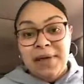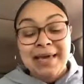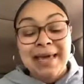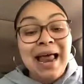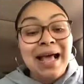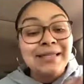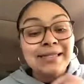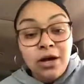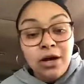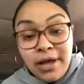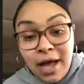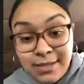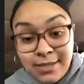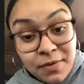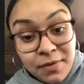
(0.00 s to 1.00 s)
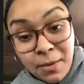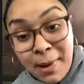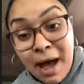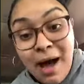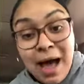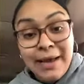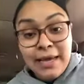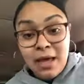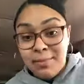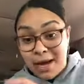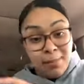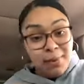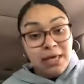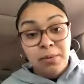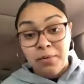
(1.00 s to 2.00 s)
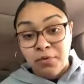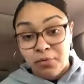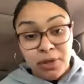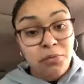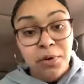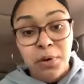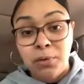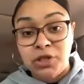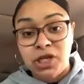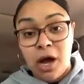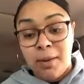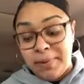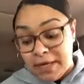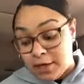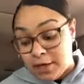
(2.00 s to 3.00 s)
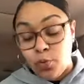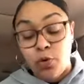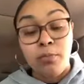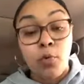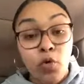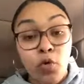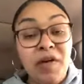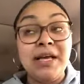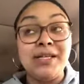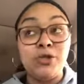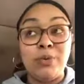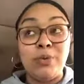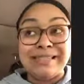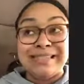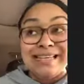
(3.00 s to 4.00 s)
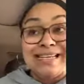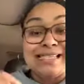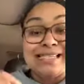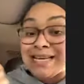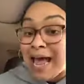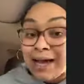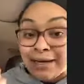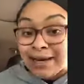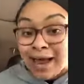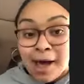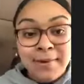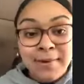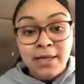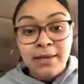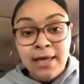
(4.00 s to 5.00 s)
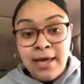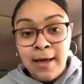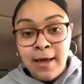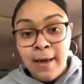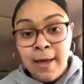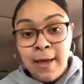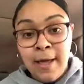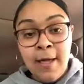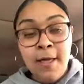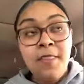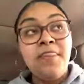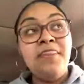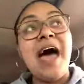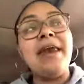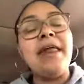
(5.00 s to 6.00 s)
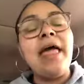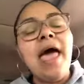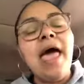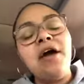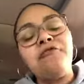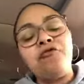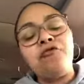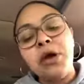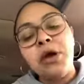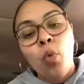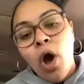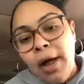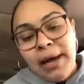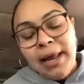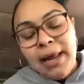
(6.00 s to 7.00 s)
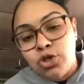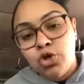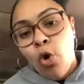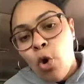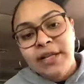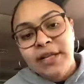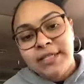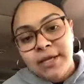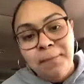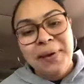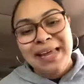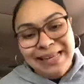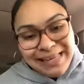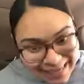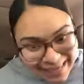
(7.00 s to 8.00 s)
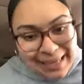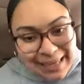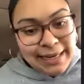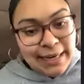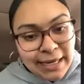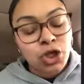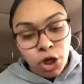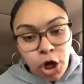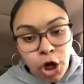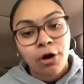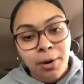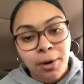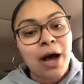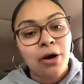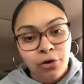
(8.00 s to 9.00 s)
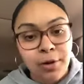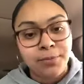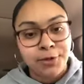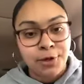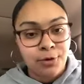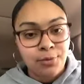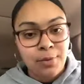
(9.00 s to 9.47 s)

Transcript: Can I tell y'all something about I am? And I'm going to keep it really real with y'all because we're moving into a season economically that everyone is going to be needing to learn about crypto.